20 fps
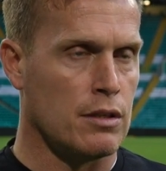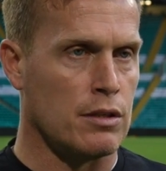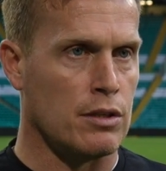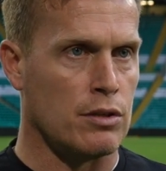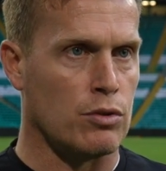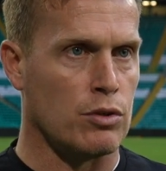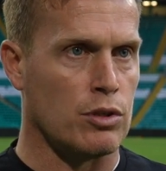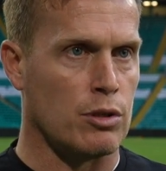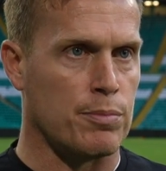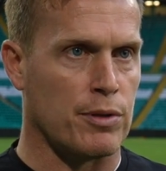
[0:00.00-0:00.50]
you
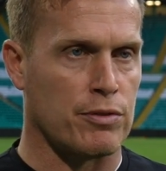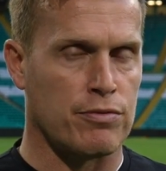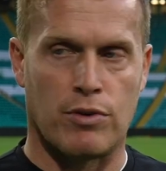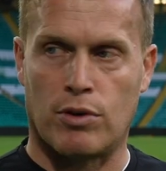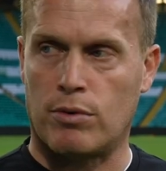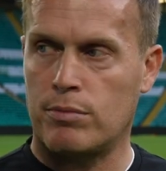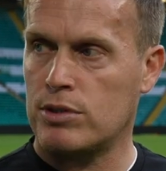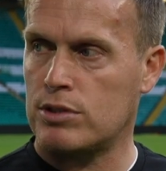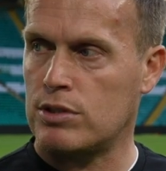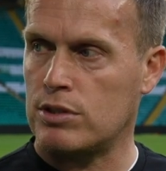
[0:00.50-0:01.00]
know the
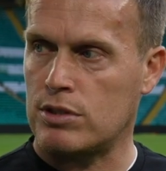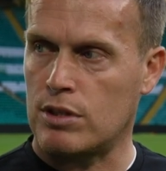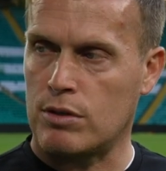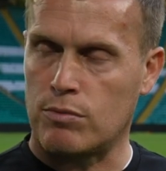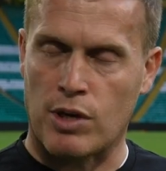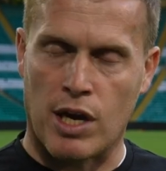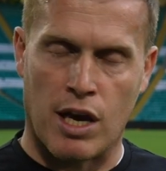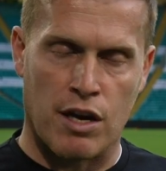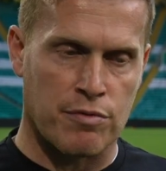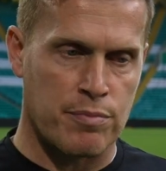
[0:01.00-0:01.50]
performances that
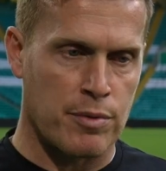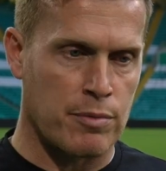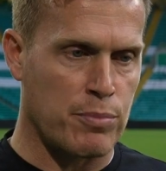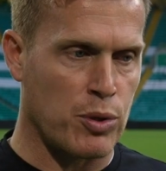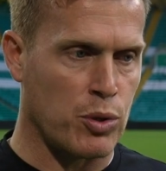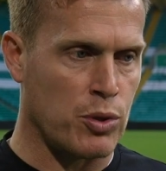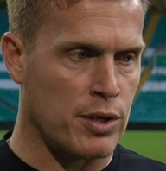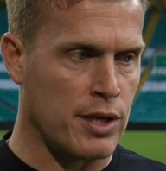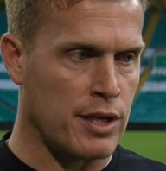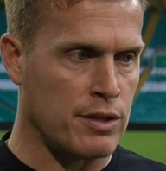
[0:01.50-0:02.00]
we have been
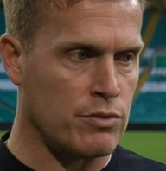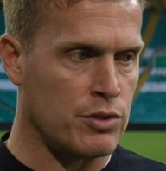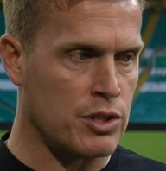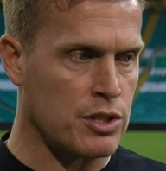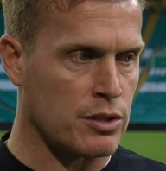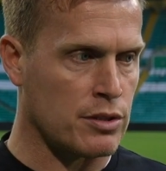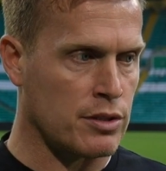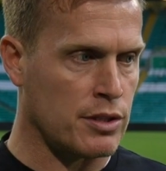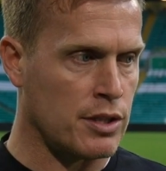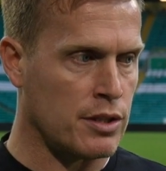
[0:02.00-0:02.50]
putting in
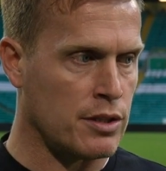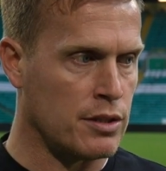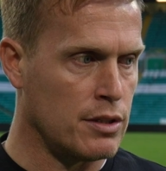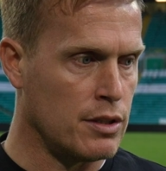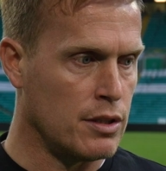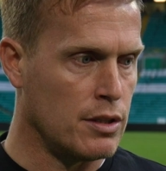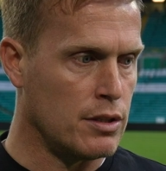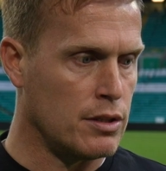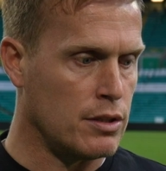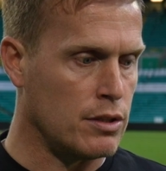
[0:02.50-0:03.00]
recently
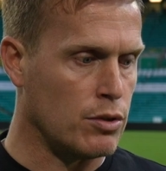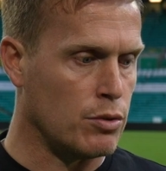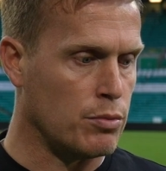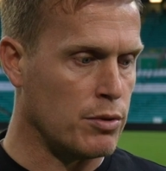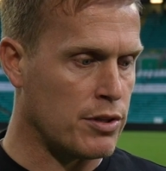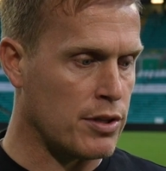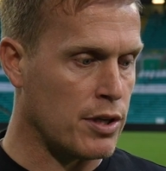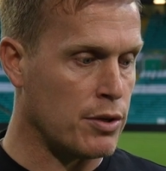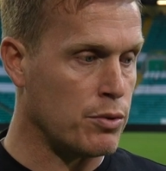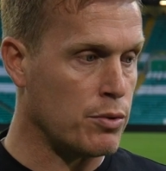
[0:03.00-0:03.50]
you know,
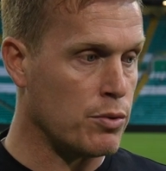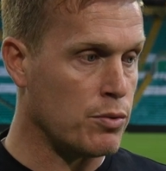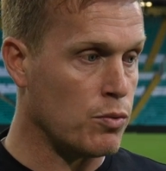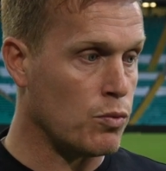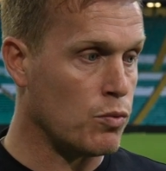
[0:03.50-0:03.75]
without